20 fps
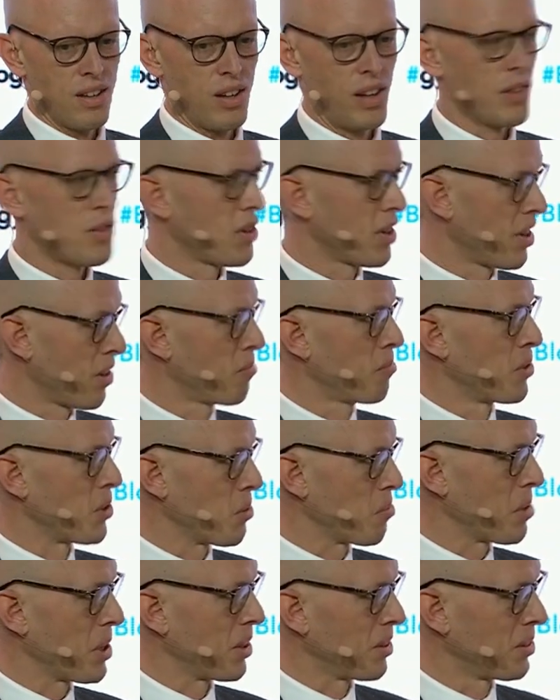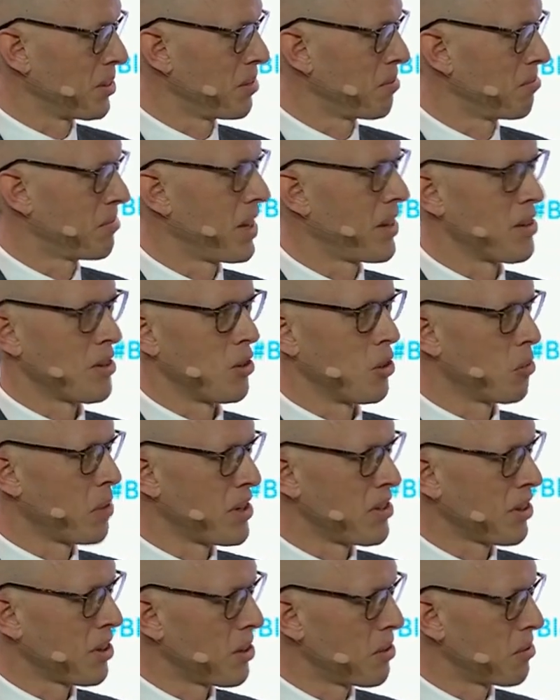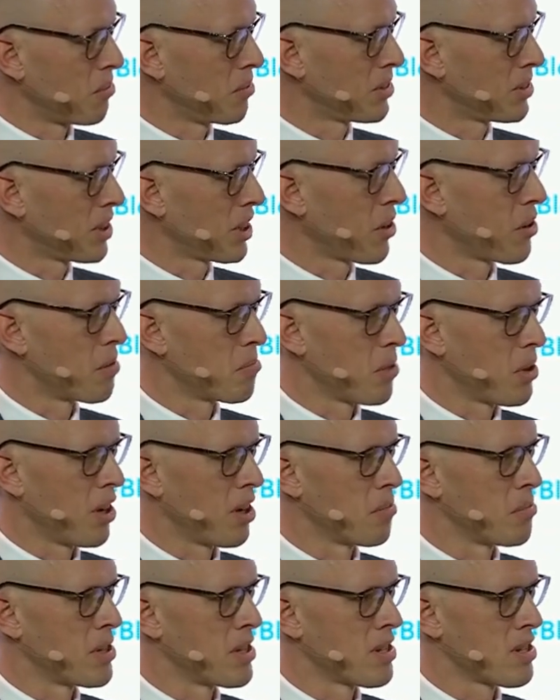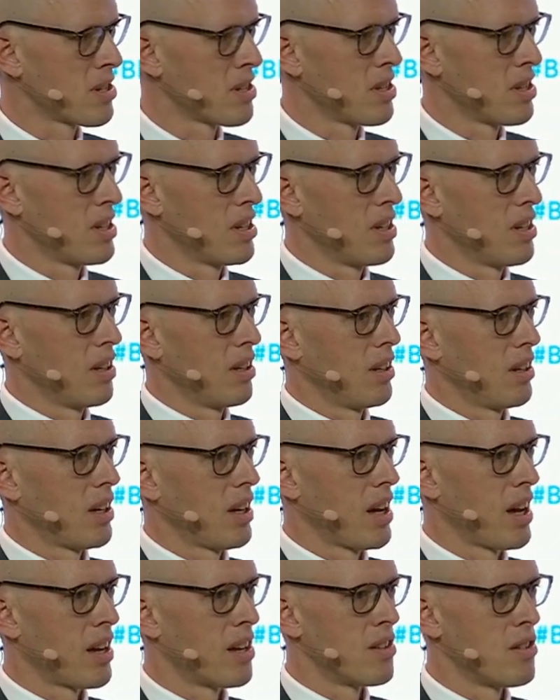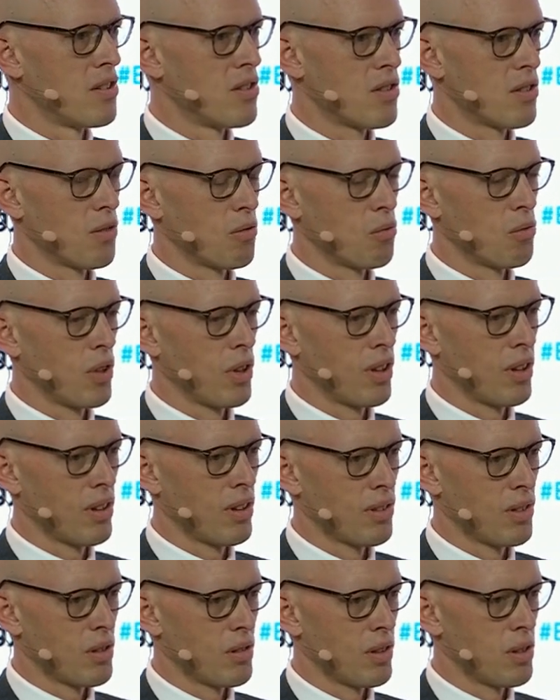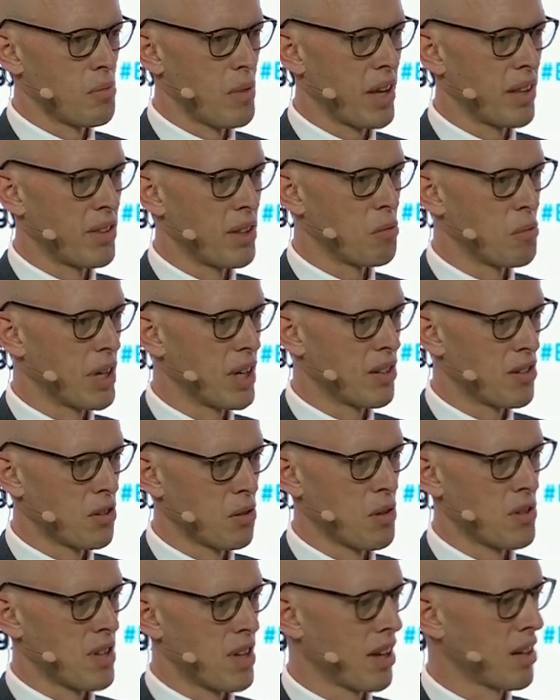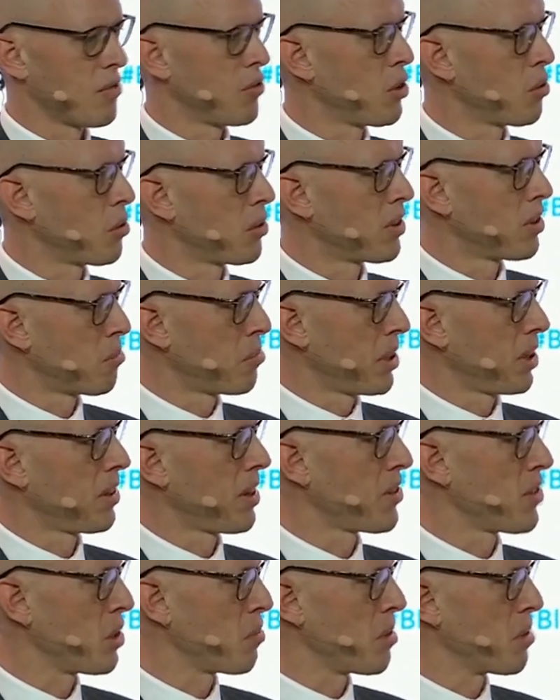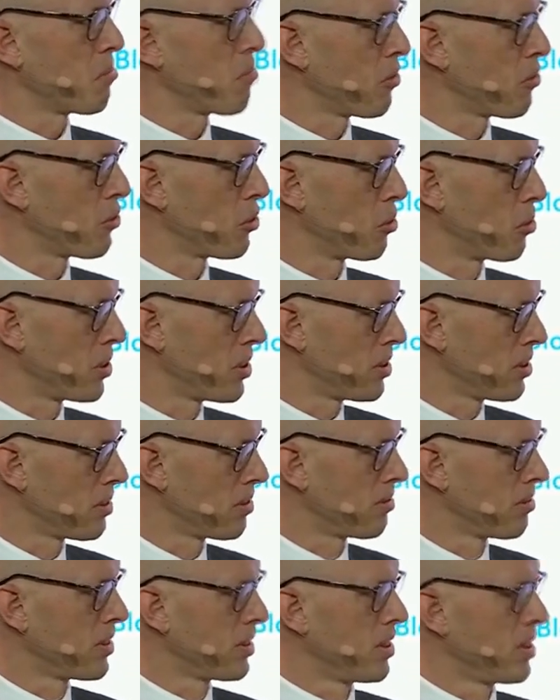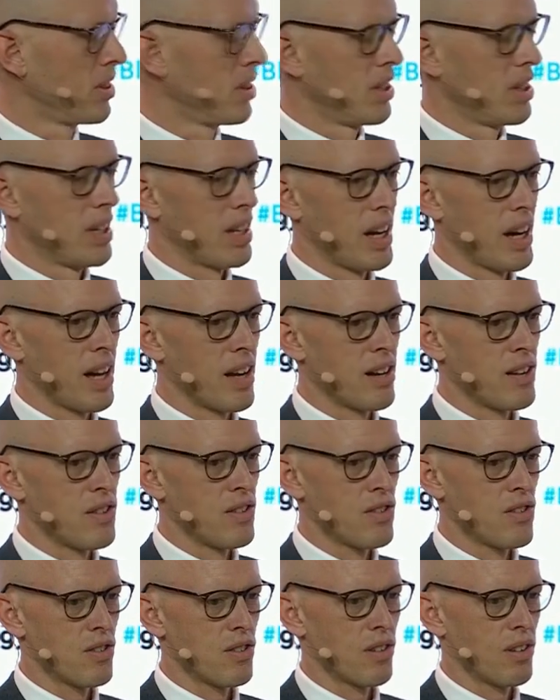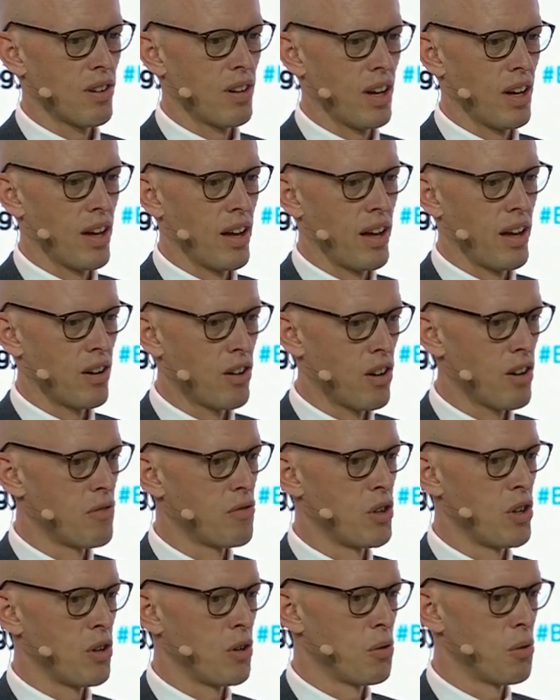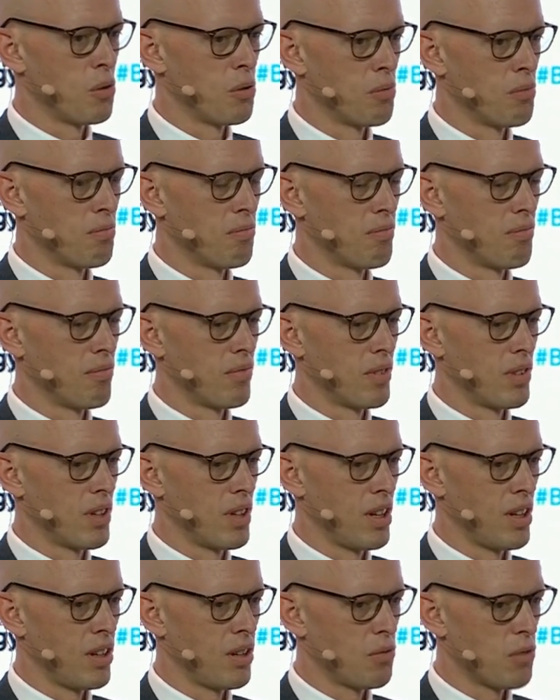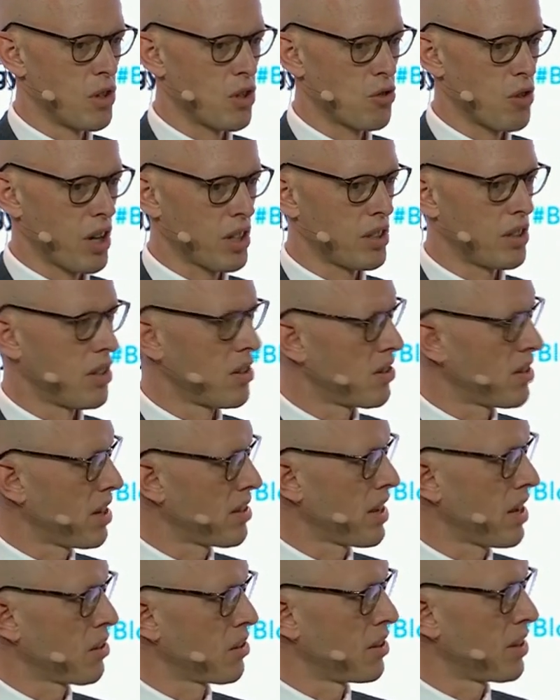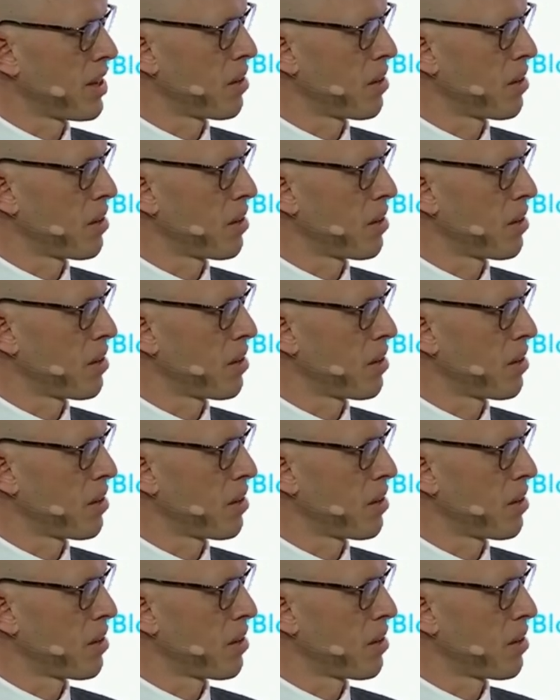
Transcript: It's the government's bill, and there's a long way to go in Parliament. And the main thing we can do is take a view on the bill as it's been put forward. And in our view, the structure that's set out in